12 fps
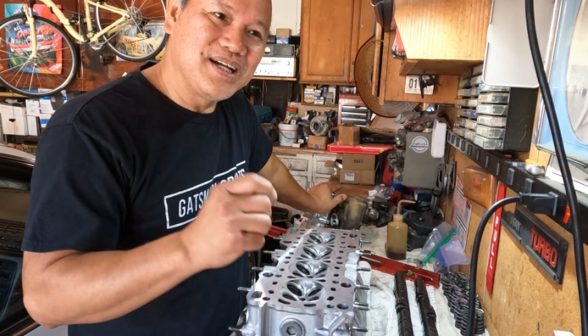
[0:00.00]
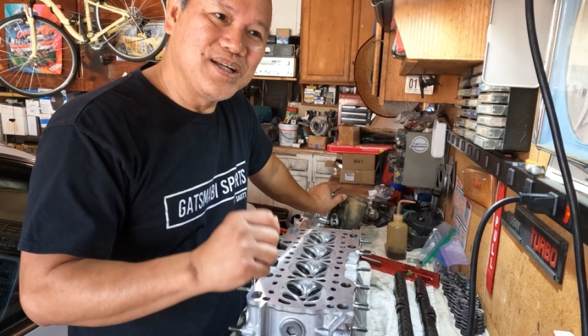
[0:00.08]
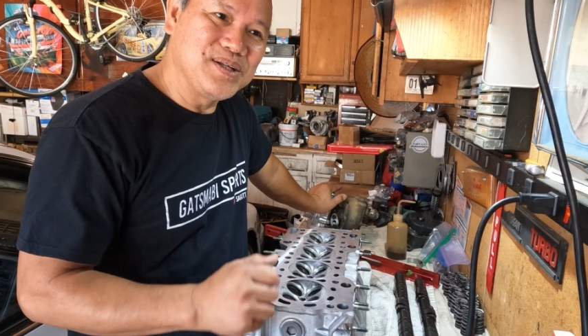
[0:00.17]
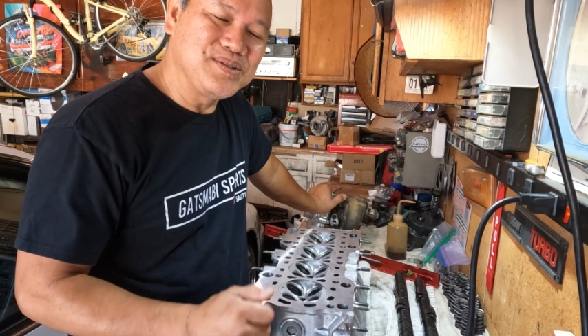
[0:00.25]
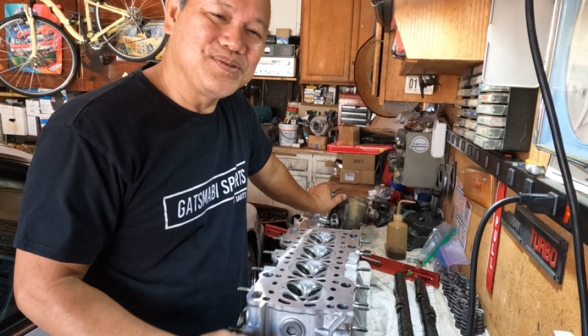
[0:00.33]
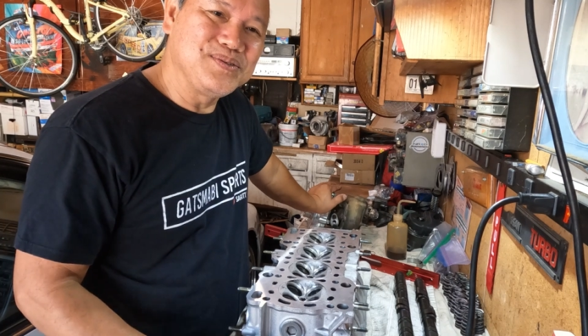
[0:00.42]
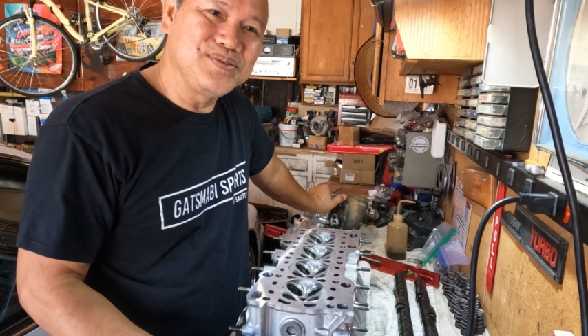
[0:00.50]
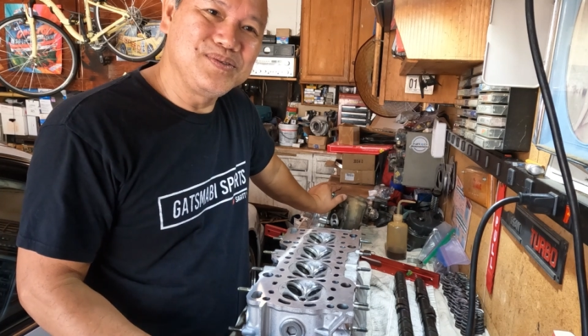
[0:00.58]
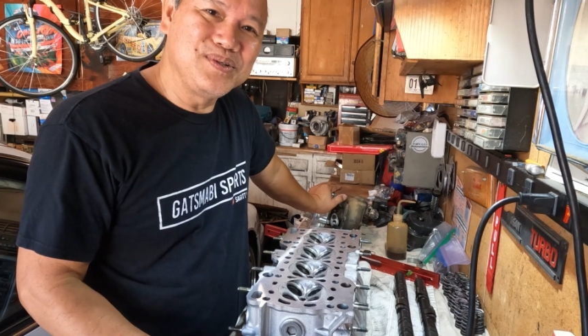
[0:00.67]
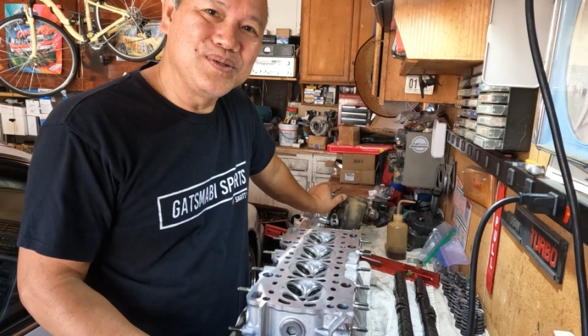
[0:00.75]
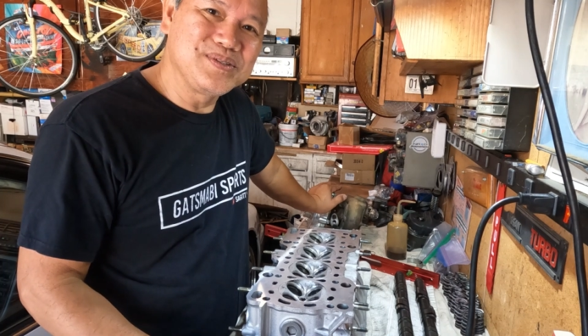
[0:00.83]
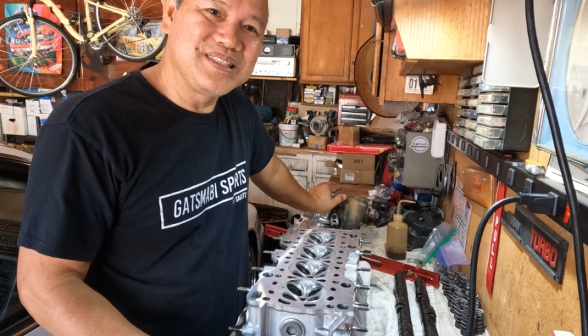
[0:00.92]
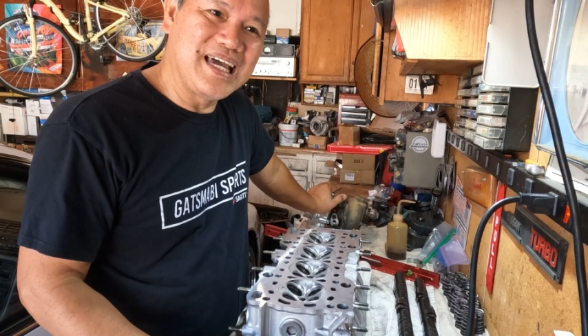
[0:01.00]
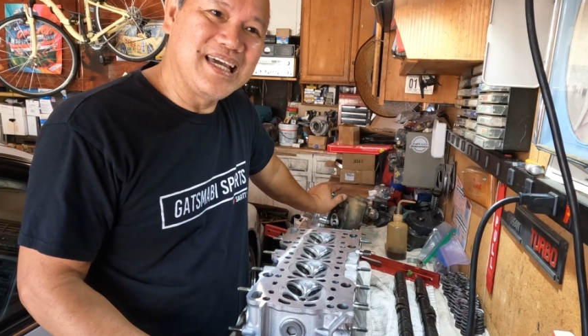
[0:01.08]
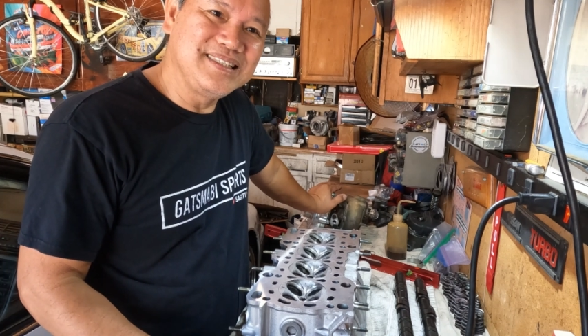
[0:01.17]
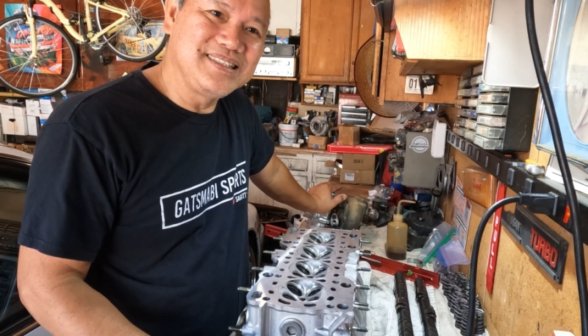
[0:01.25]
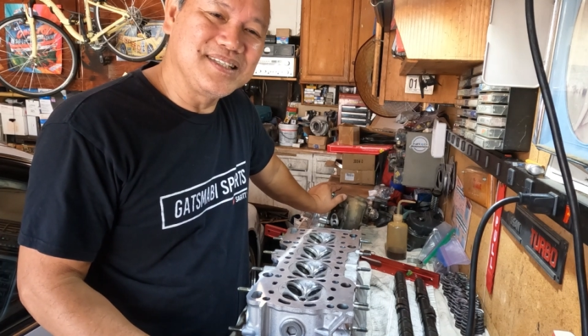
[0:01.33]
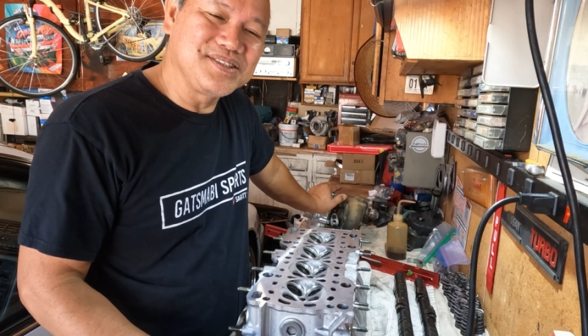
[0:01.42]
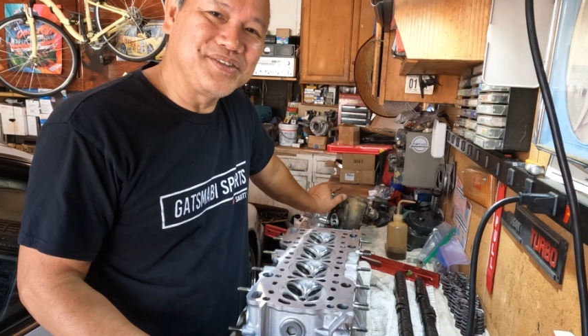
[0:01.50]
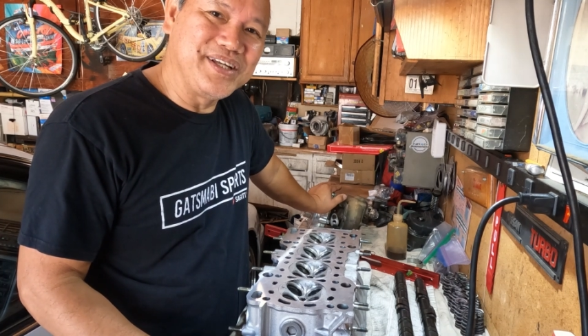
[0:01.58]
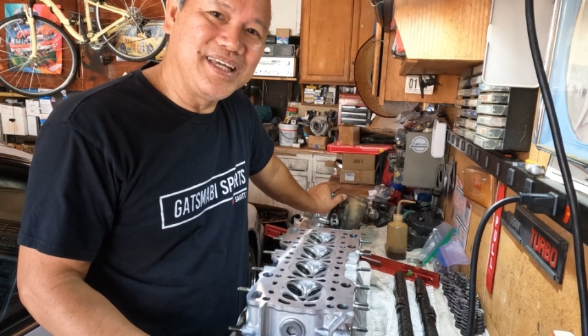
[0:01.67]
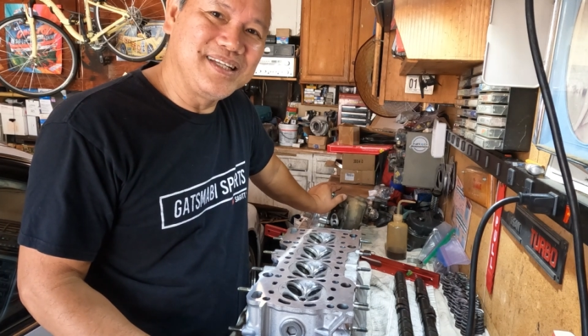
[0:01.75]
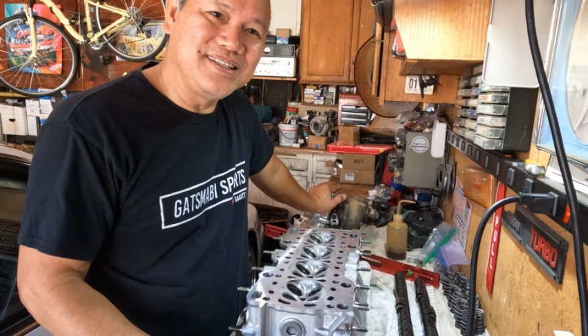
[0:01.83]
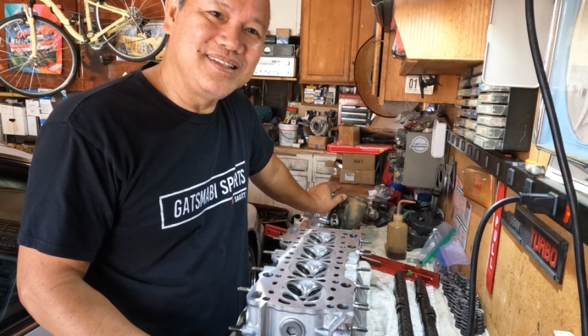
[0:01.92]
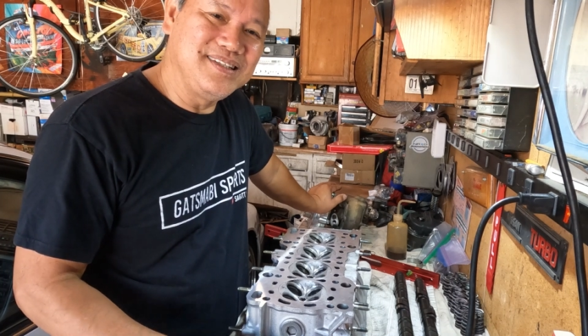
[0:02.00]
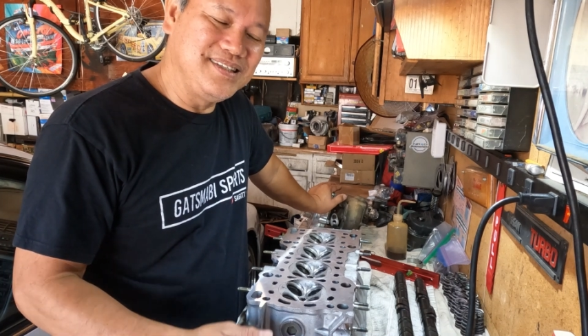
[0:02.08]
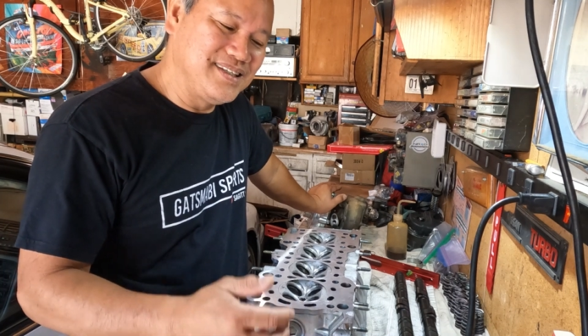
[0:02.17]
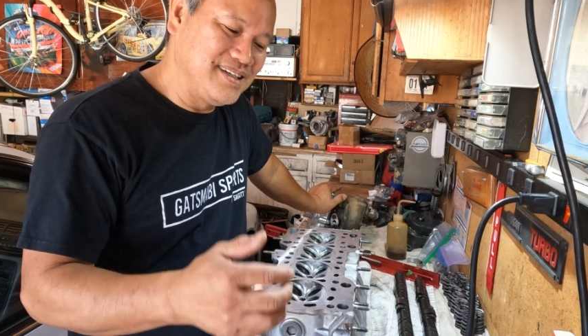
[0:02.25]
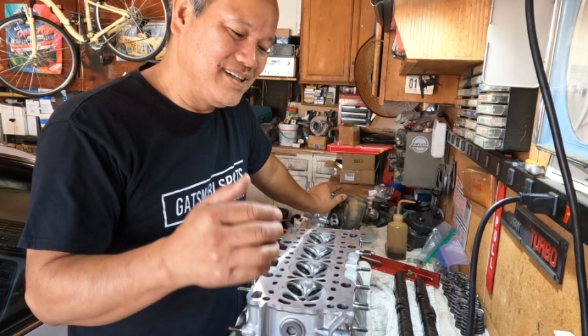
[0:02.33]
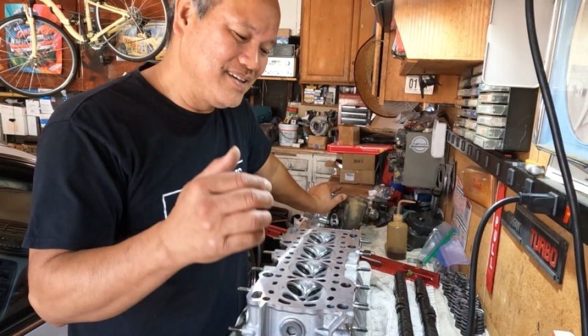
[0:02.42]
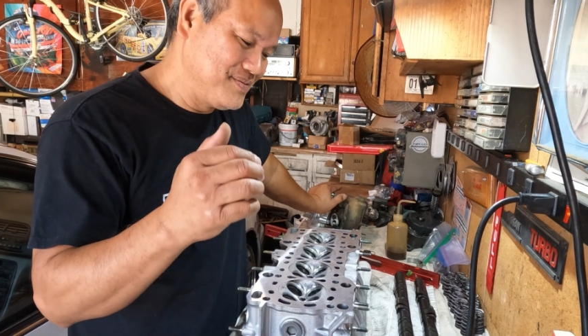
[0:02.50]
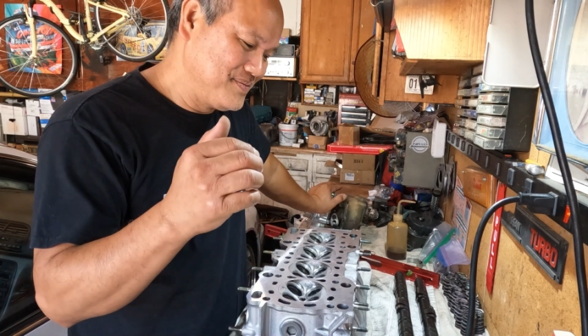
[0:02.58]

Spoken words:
out to those guys that created the